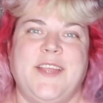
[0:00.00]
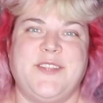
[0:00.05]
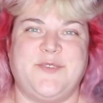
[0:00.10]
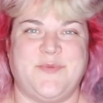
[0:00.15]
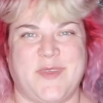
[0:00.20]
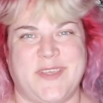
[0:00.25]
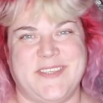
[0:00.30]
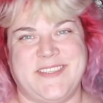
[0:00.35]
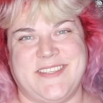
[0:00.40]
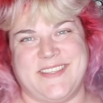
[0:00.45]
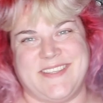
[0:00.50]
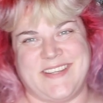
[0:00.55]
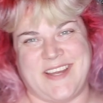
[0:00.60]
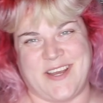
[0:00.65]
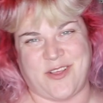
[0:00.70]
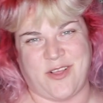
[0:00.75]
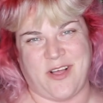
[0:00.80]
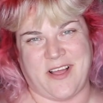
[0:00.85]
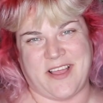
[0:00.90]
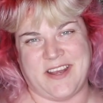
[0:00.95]
I just realized it's
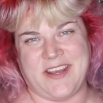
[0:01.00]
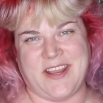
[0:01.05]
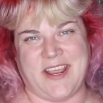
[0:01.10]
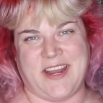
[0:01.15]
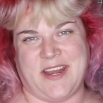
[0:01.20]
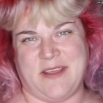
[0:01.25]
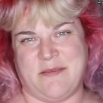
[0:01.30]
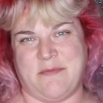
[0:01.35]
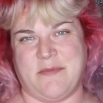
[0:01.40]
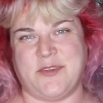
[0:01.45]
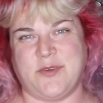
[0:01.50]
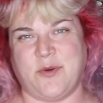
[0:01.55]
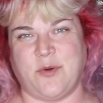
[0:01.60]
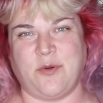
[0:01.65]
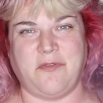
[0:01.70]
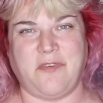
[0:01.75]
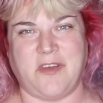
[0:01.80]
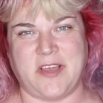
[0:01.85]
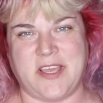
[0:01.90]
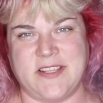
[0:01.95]
10 o'clock at night and I'm a
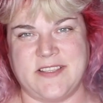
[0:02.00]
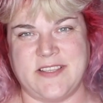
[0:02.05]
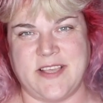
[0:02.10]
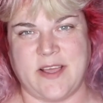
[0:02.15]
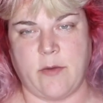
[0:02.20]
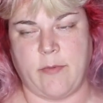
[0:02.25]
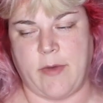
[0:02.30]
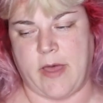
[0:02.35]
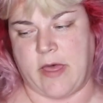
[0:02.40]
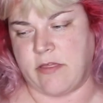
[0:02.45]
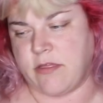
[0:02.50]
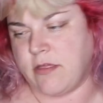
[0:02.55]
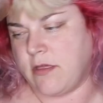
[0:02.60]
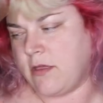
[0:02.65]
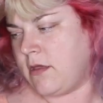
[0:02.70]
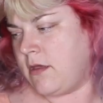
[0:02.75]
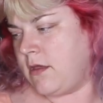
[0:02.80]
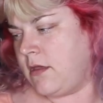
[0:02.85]
total fucking psychopath.